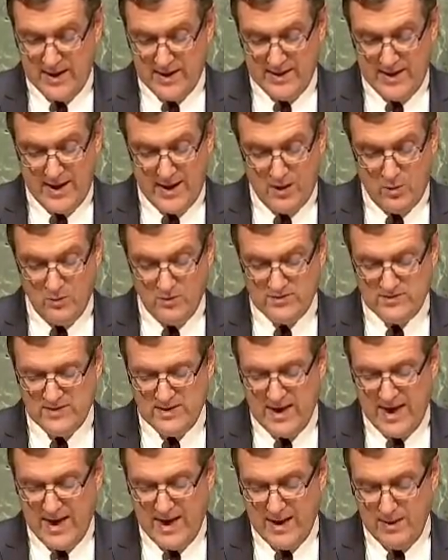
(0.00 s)
Ghana,
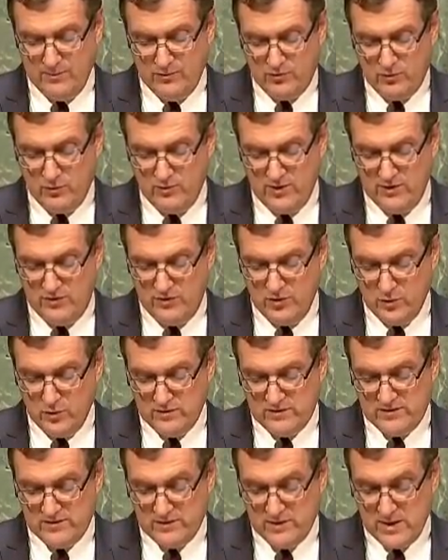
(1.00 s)
with the aim to
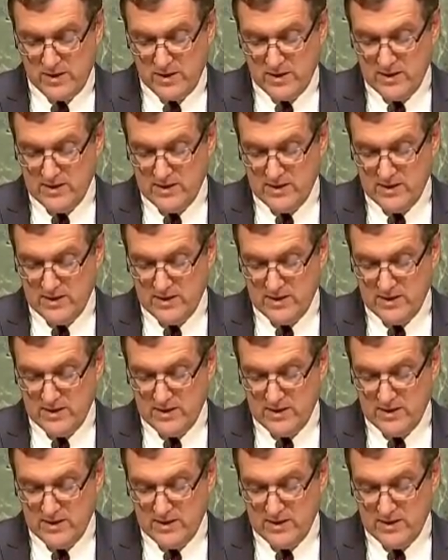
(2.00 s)
reduce